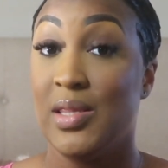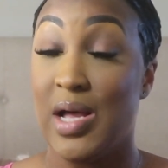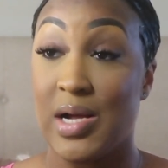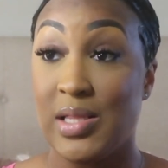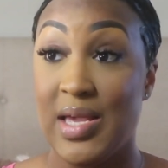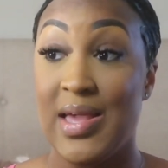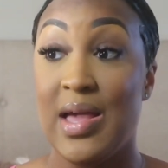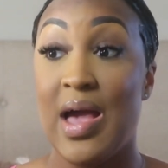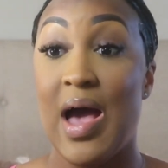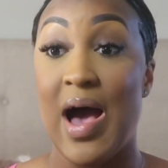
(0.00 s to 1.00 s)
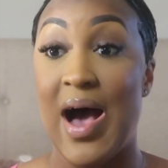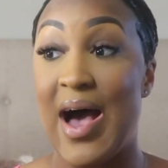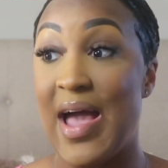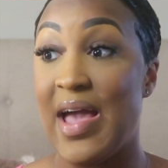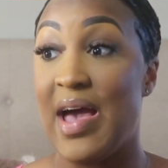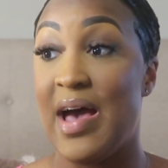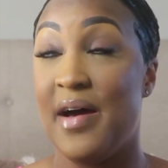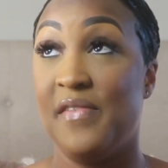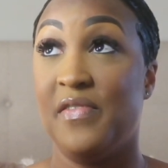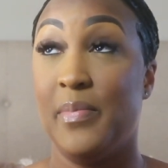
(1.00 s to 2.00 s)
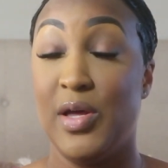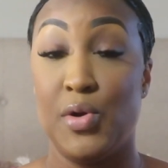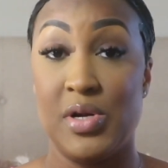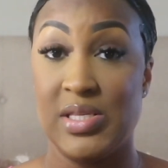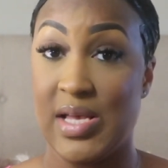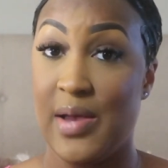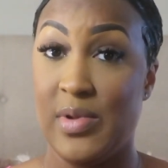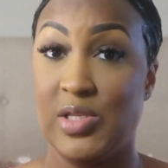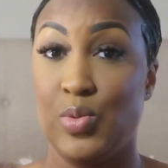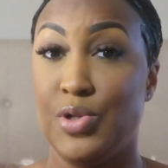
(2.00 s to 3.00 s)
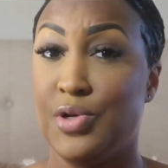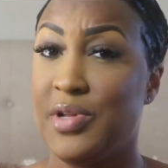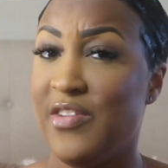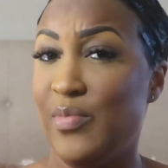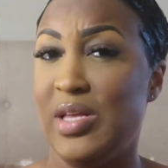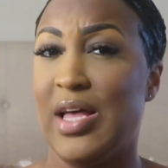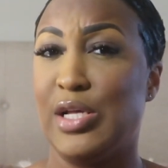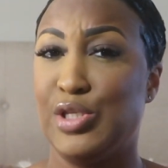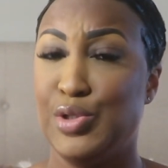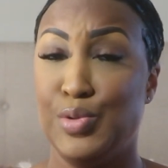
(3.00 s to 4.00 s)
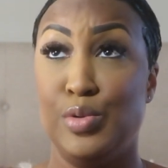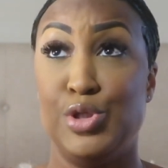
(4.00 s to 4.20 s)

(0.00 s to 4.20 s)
Luckily, I have been on assignments where they'll give me like two,